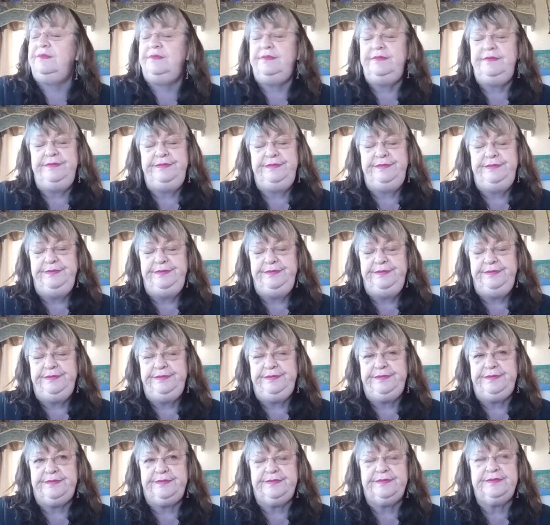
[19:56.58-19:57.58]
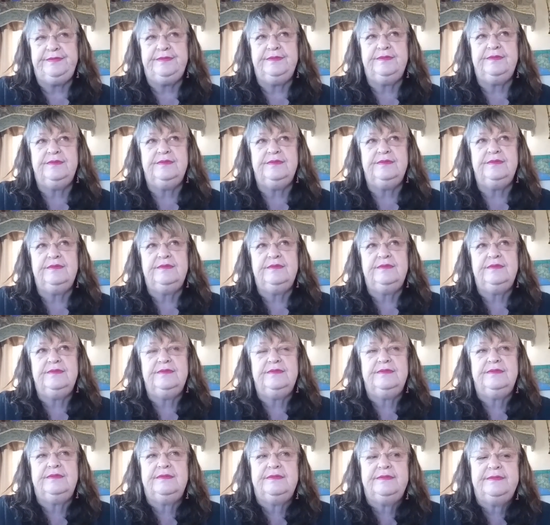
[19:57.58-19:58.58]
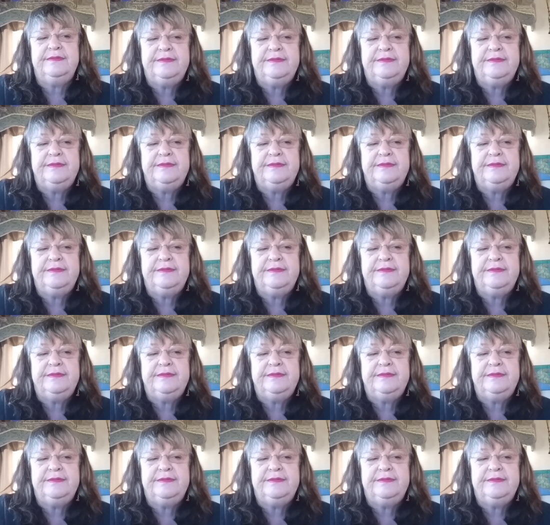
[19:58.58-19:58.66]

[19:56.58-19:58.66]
(silence)